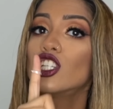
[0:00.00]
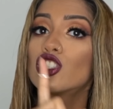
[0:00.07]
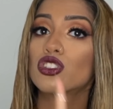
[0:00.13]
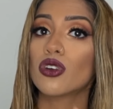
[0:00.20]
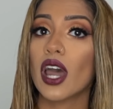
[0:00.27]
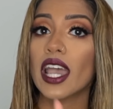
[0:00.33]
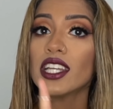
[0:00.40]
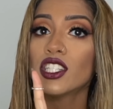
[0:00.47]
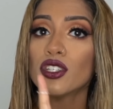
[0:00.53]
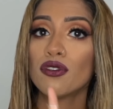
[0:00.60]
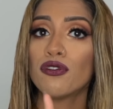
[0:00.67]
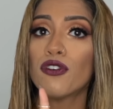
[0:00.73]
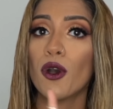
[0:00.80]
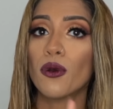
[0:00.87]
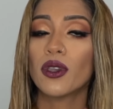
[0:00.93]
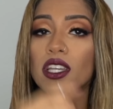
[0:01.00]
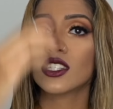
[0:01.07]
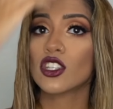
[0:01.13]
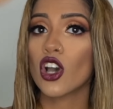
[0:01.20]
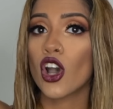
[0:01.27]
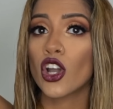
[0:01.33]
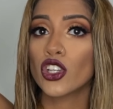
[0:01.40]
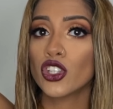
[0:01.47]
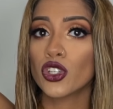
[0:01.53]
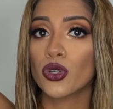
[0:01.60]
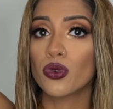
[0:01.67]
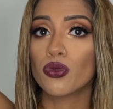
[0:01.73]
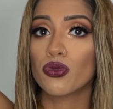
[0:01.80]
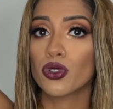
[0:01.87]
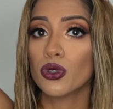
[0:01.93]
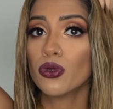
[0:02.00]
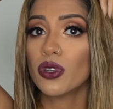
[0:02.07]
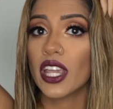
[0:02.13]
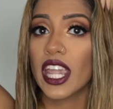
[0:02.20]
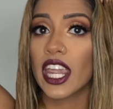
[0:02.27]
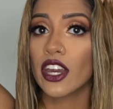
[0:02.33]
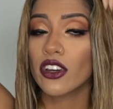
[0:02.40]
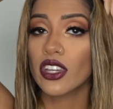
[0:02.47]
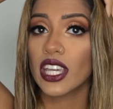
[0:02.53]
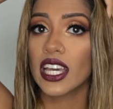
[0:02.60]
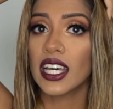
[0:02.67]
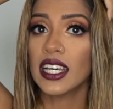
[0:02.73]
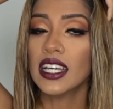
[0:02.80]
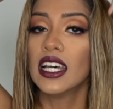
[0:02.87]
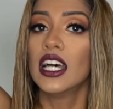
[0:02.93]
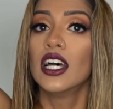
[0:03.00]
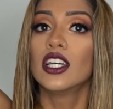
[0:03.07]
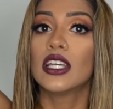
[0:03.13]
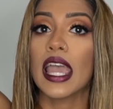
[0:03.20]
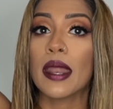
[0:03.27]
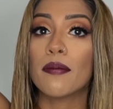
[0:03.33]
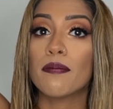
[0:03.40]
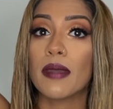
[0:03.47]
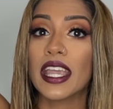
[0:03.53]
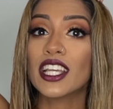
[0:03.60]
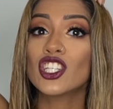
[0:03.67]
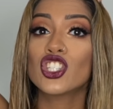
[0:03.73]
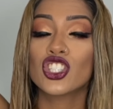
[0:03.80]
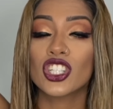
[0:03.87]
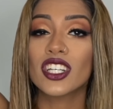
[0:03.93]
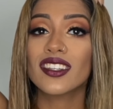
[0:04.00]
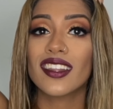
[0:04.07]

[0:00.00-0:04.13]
try to focus on your root area and make sure